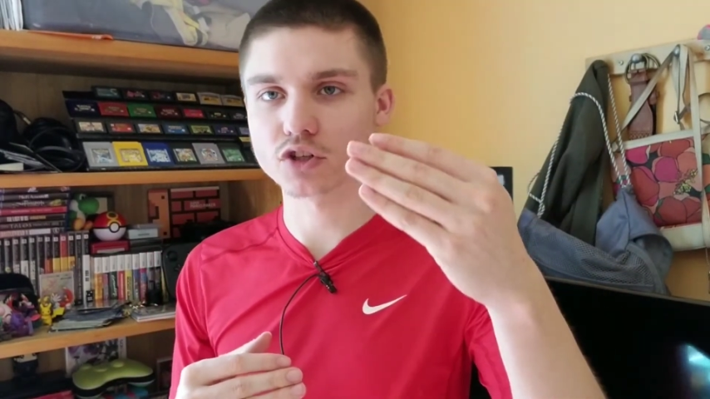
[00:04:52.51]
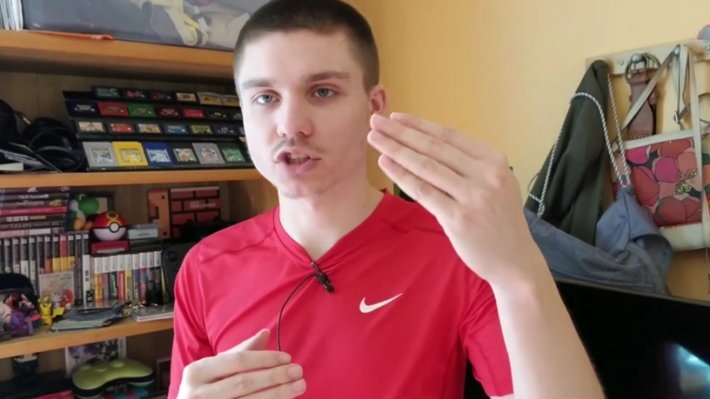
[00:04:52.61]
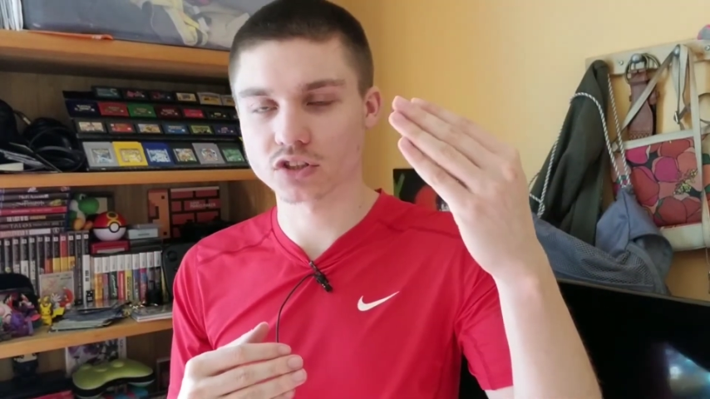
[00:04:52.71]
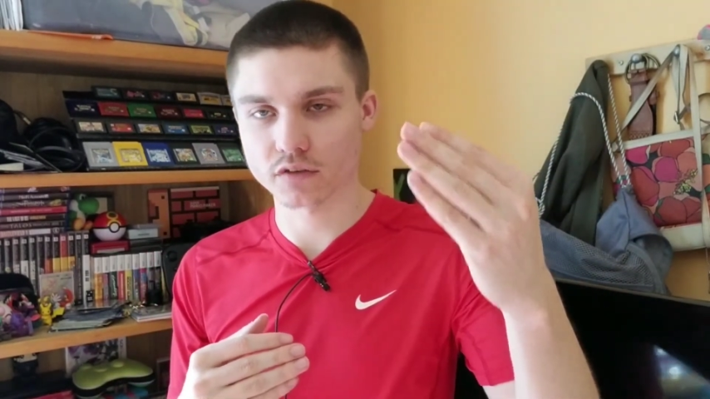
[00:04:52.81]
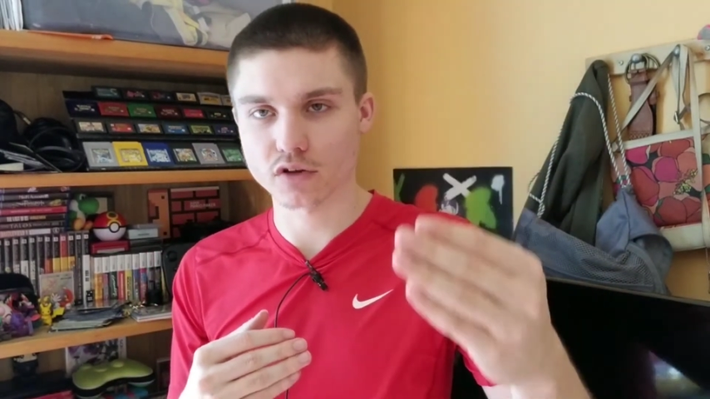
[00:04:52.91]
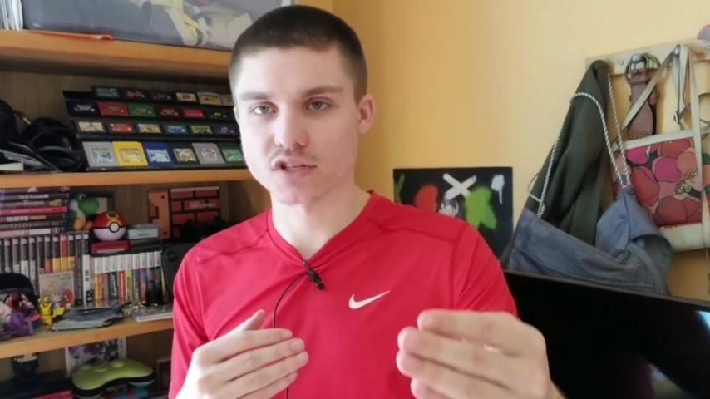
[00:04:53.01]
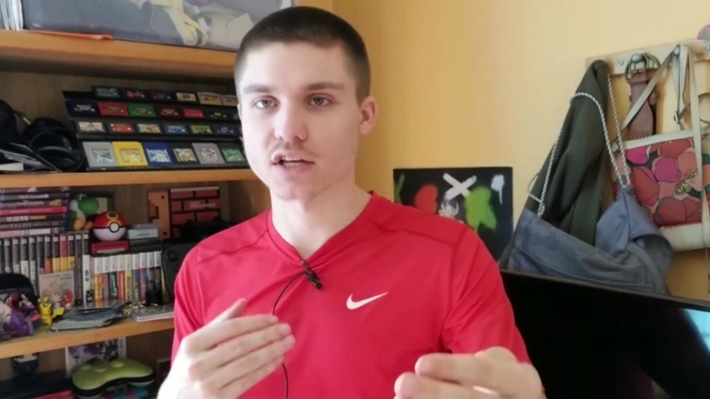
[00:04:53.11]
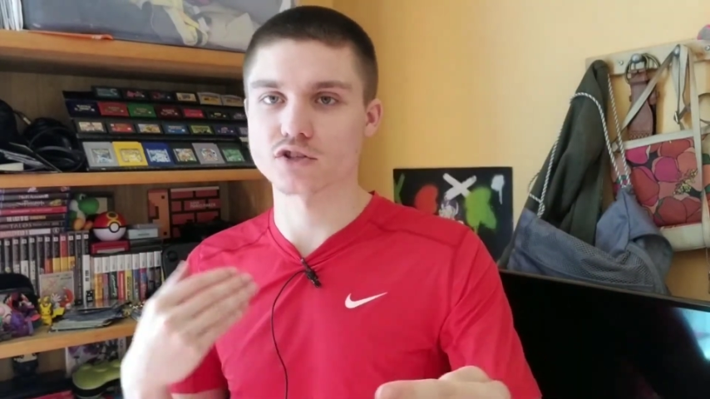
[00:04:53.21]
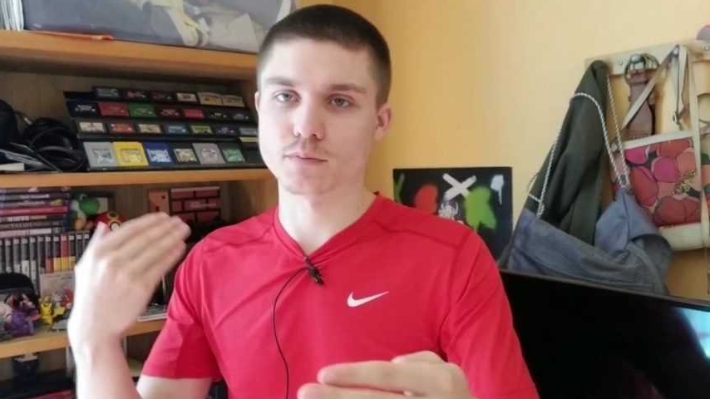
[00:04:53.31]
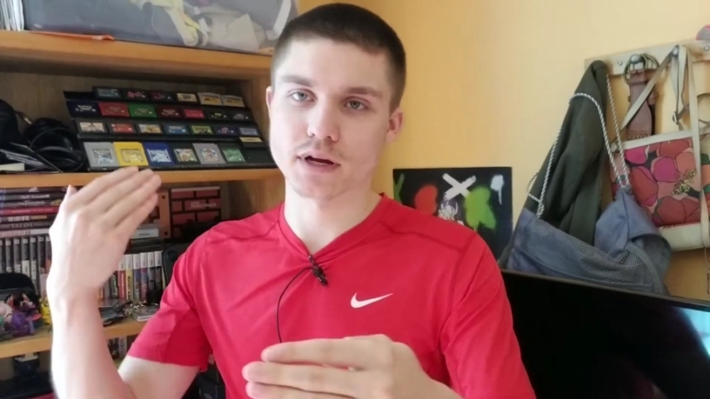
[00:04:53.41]
versions of
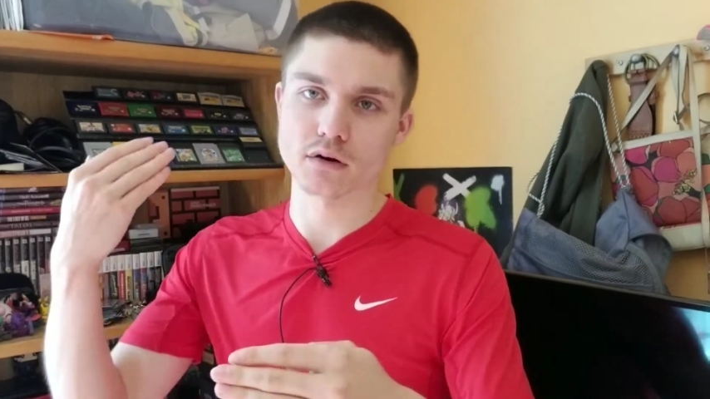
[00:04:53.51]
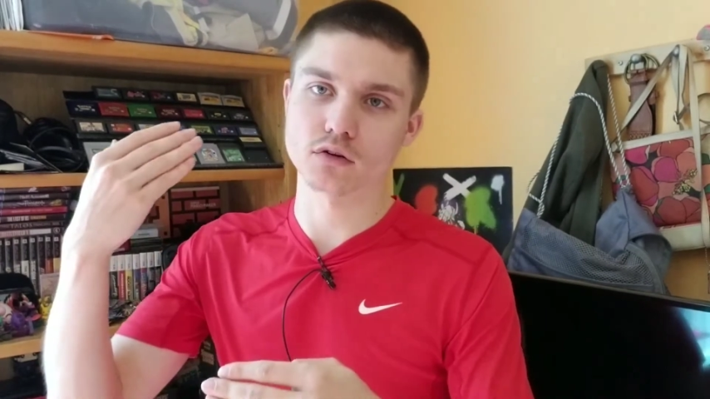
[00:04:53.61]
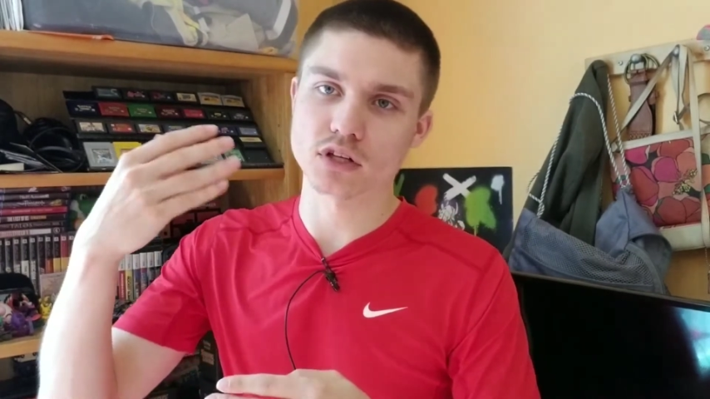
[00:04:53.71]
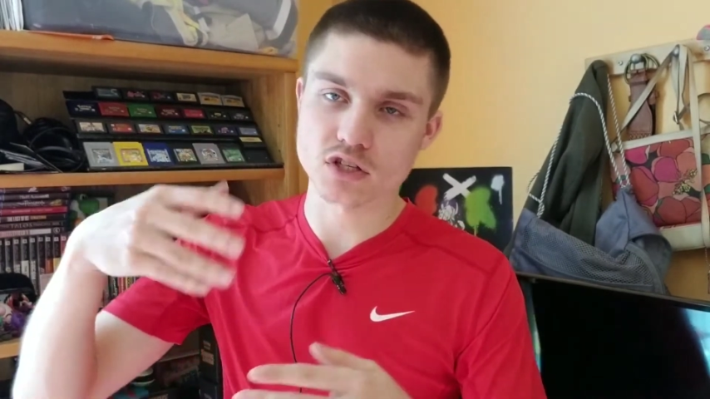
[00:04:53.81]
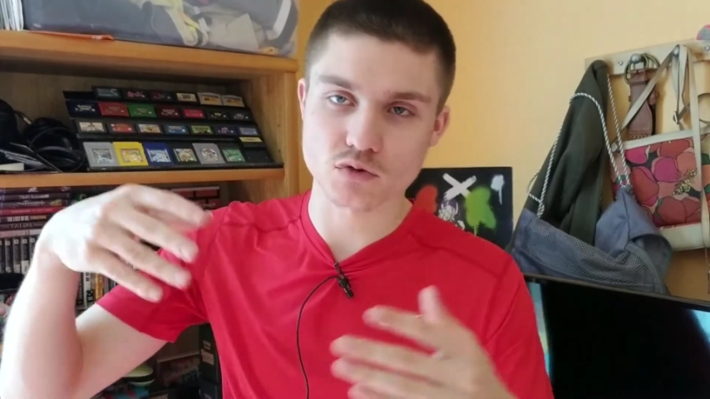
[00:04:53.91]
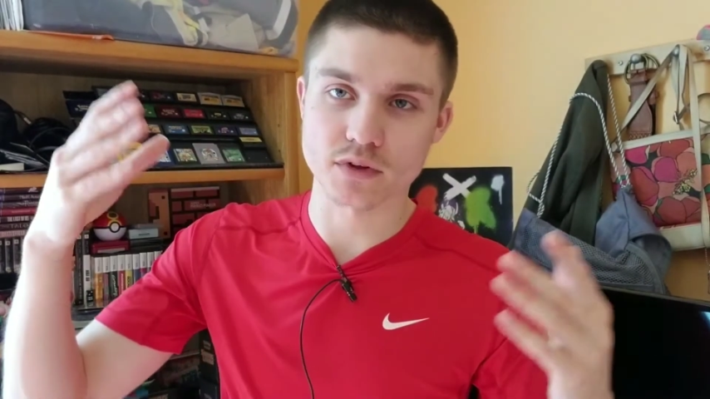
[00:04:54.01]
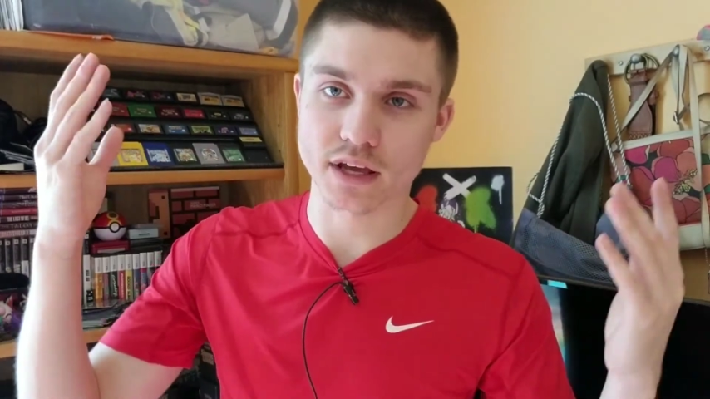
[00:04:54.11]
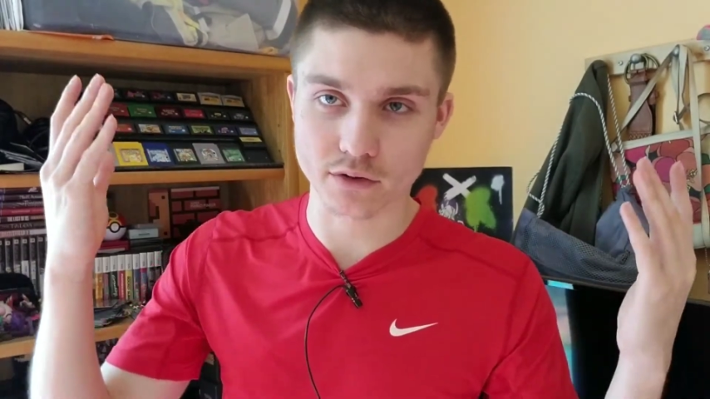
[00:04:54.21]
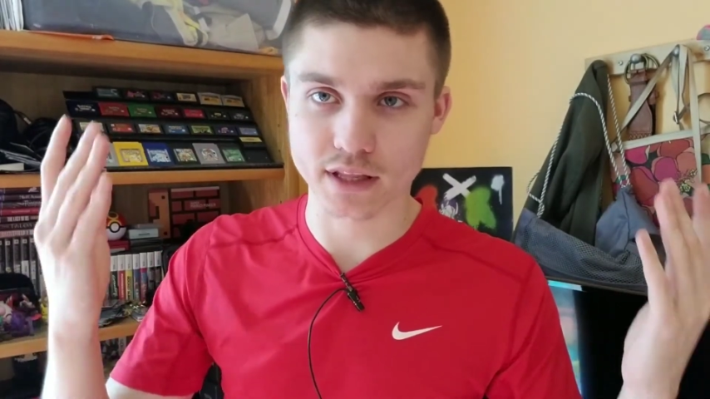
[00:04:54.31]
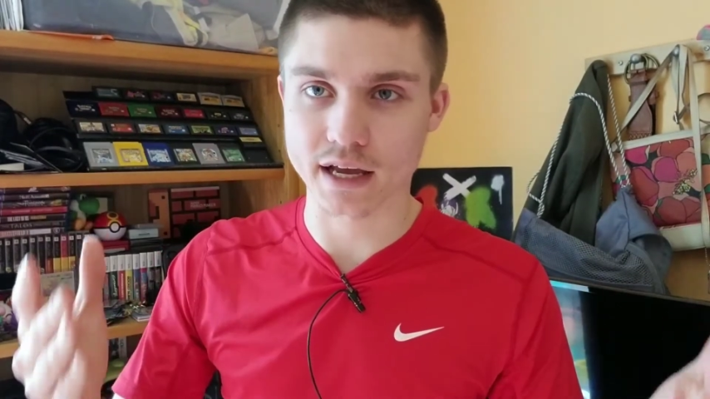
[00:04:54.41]
those sets are being
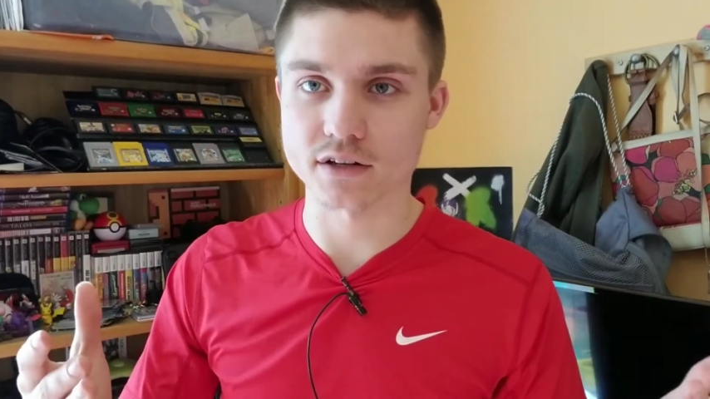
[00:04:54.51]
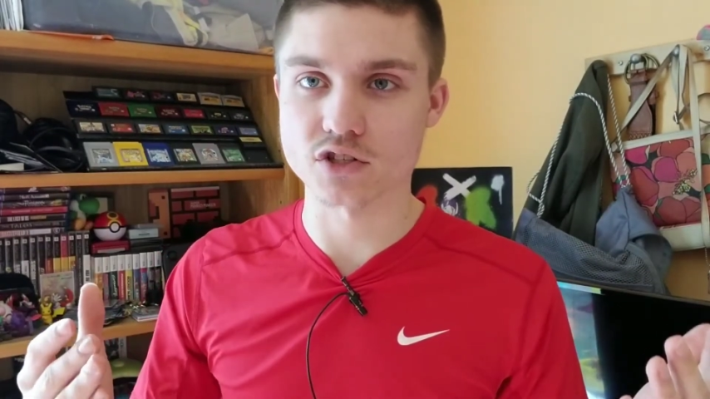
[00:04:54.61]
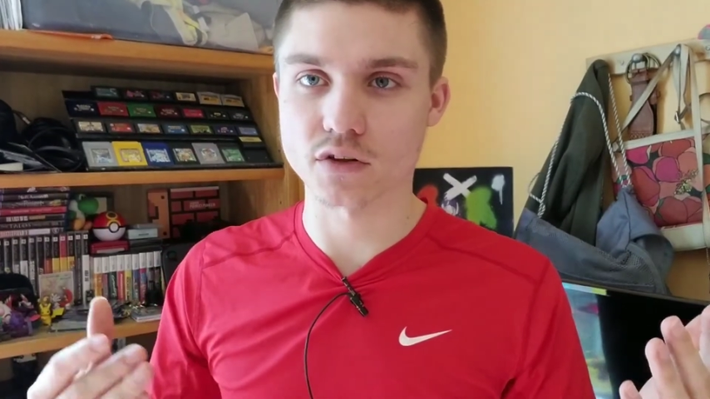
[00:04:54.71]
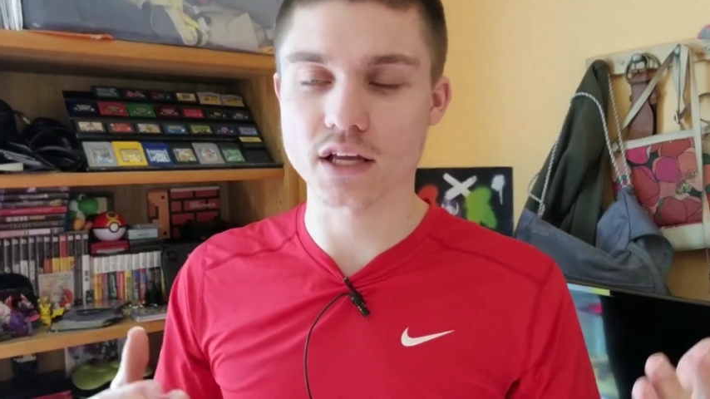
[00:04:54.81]
released without that.